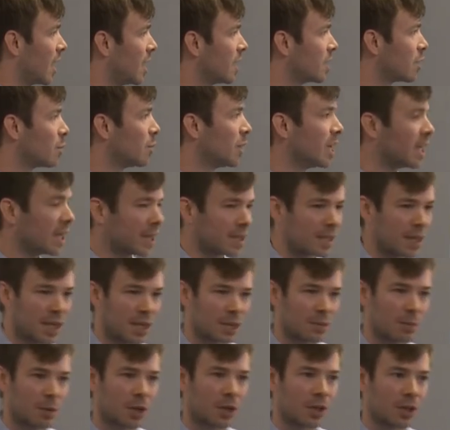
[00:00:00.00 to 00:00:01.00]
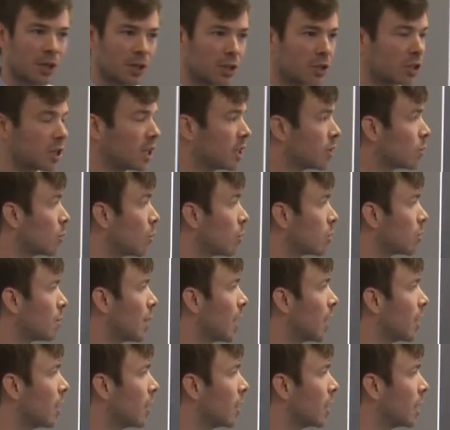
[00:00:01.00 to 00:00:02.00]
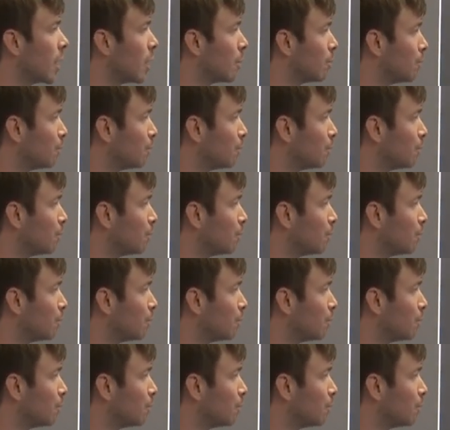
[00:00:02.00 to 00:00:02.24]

intermediate textbook that she talked about earlier.